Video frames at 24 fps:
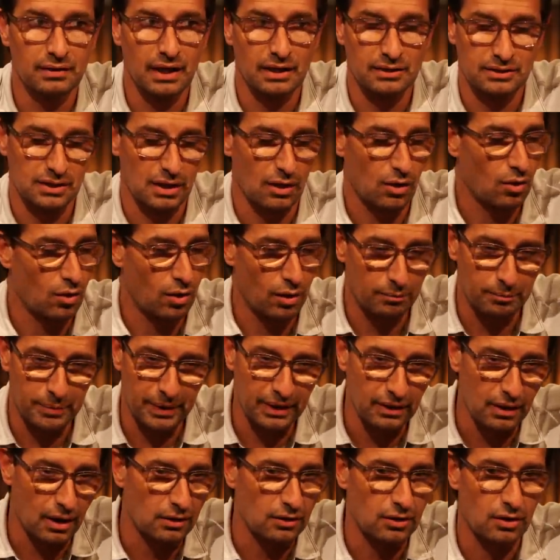that's
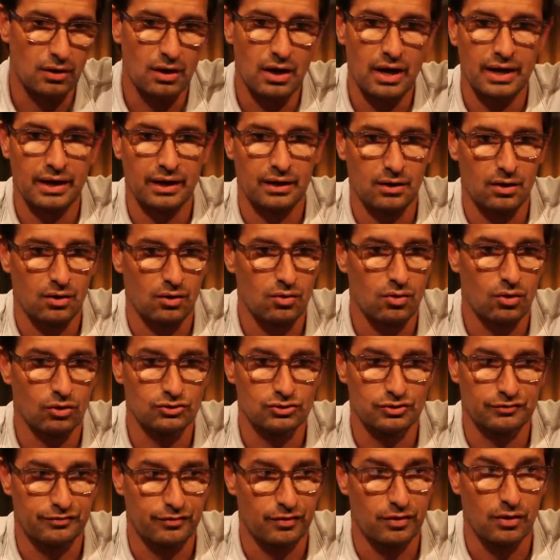been underlying in our
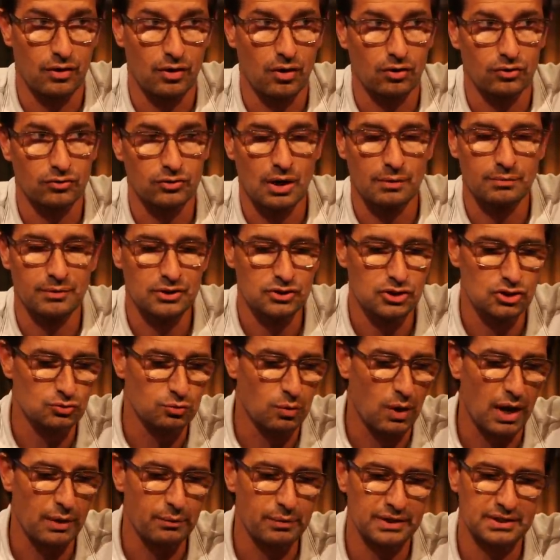culture for a long time. This is
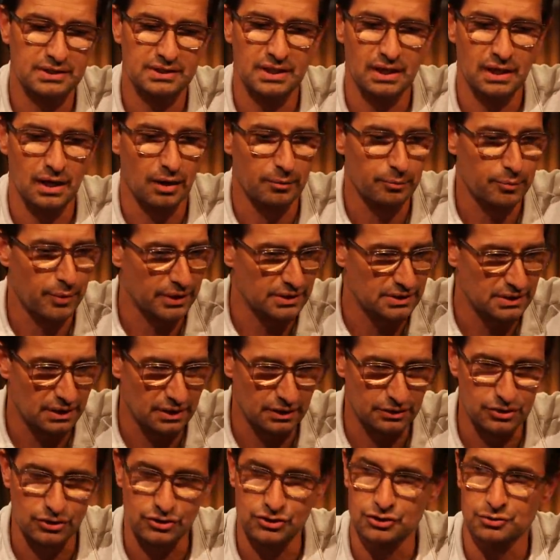why we see
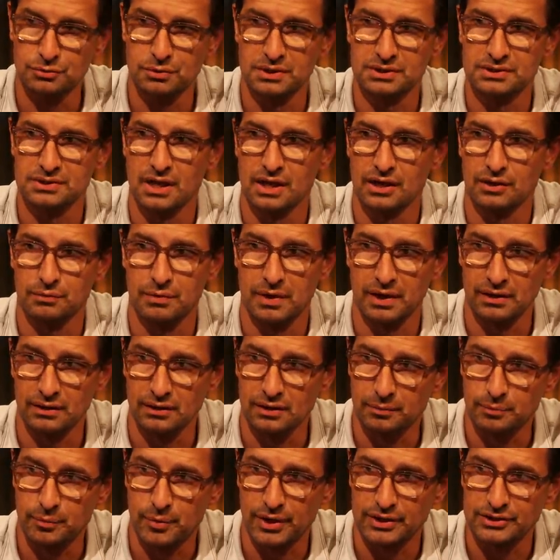unprecedented suicide rate
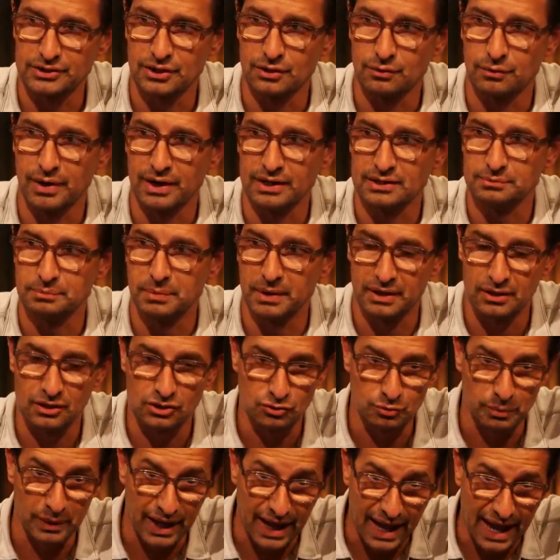and depression rates,
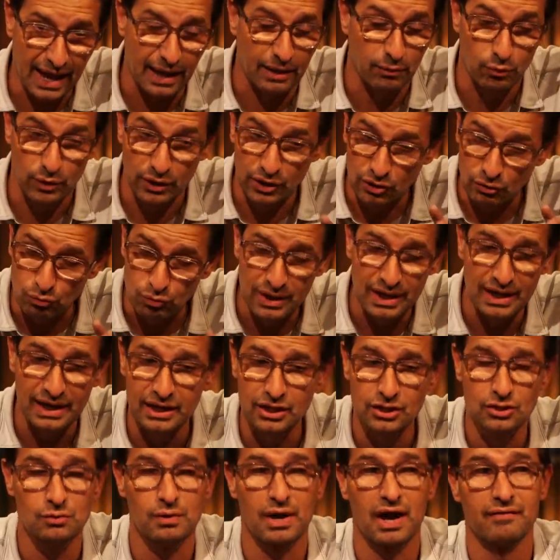because we we
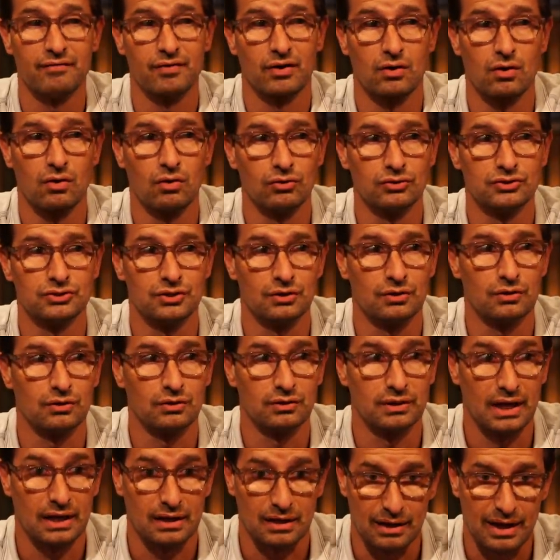really do have a culture
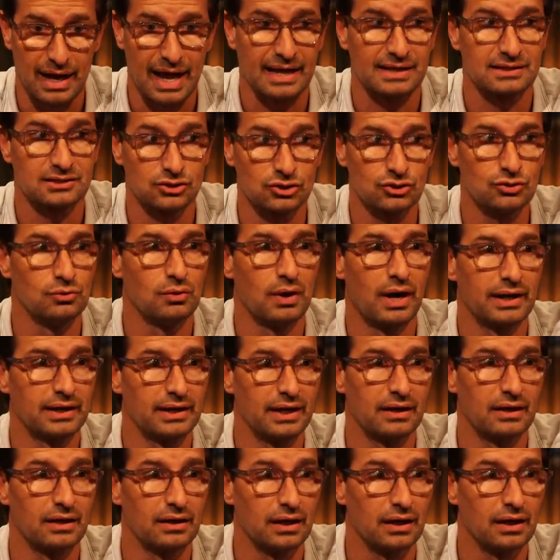that lacks true
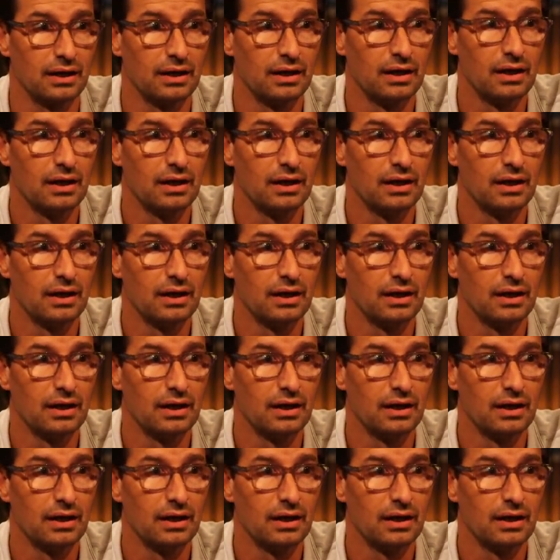identity,